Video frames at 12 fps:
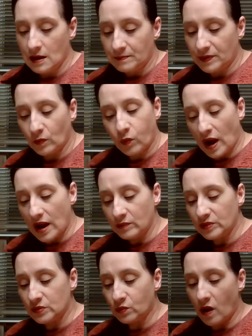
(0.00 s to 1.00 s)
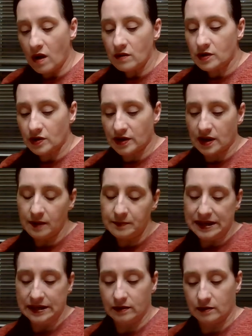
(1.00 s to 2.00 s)
But why would Walker come
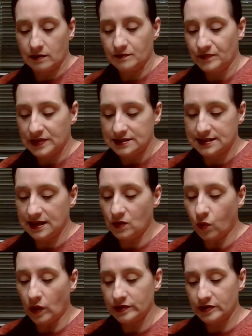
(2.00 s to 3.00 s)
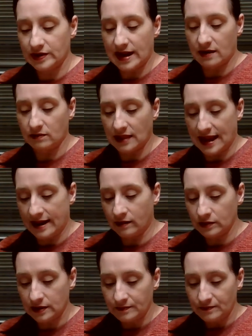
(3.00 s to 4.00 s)
here? Dink wondered out
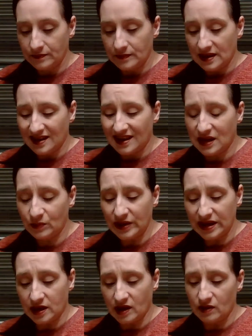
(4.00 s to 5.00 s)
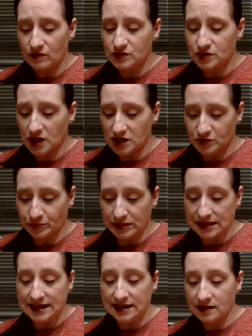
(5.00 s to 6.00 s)
loud. Can we go? Josh
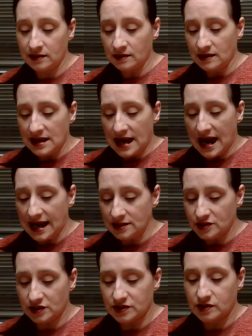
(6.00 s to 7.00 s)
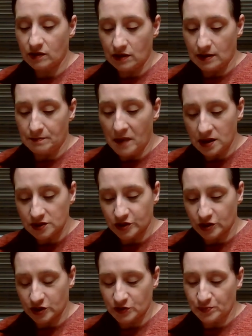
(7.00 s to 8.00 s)
pleaded. I just saw a
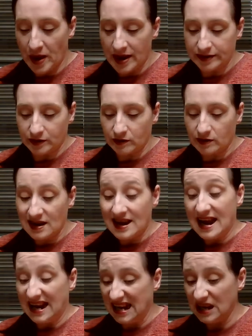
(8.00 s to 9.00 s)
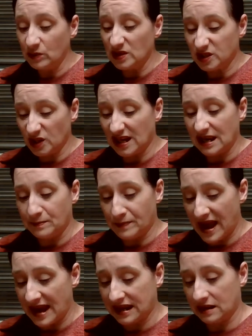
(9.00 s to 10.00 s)
monster spider, and he was looking
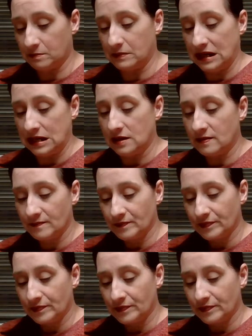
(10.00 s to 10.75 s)
back at me.